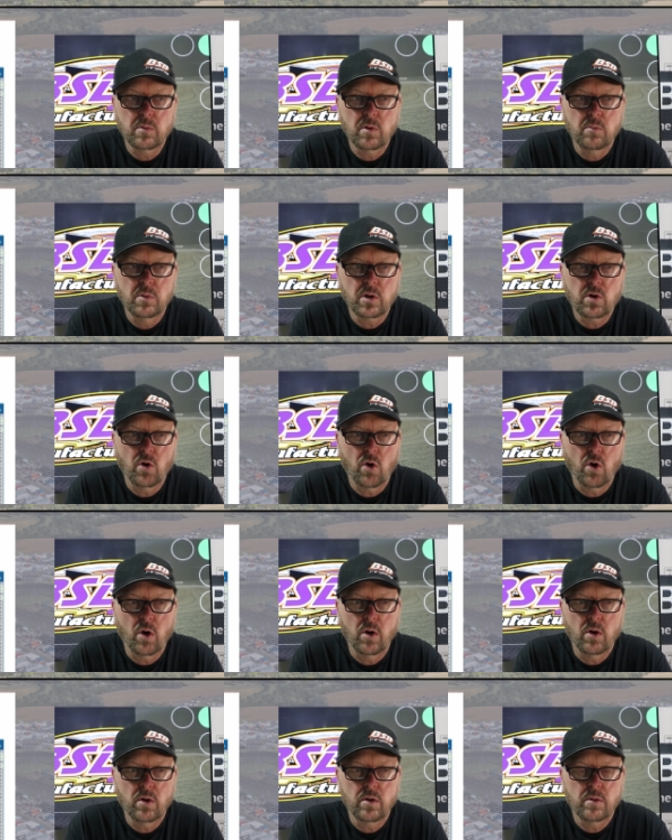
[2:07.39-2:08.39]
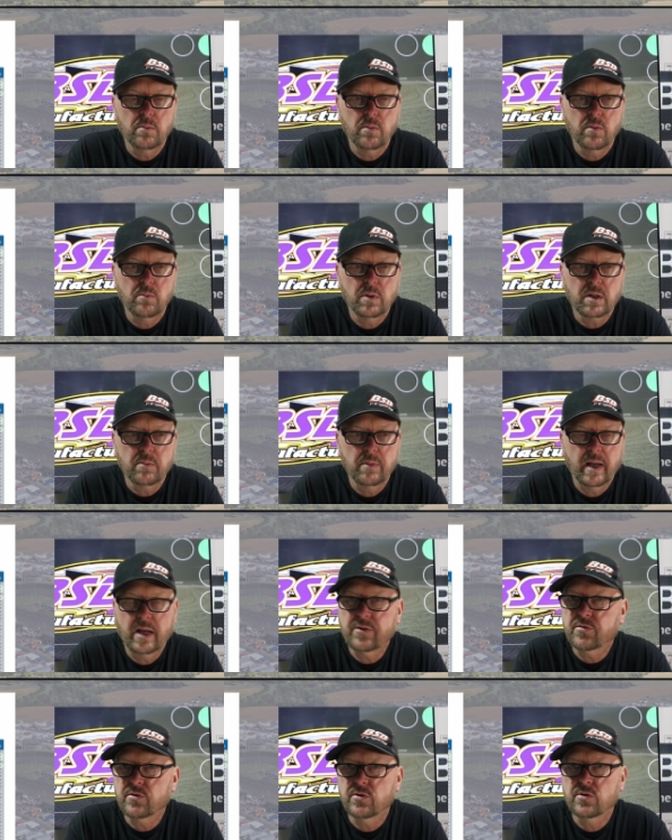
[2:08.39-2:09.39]
McCar,
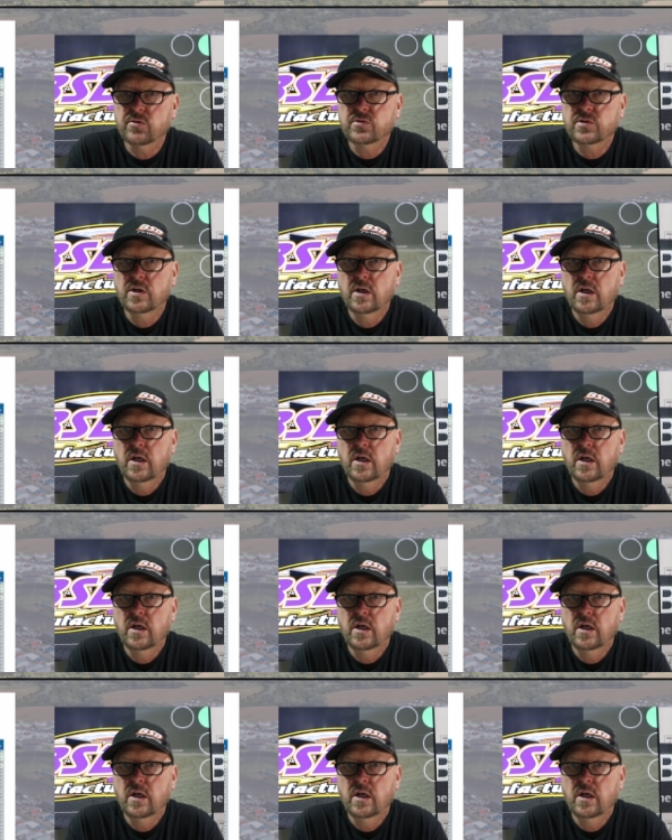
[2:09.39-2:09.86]
McMaster's,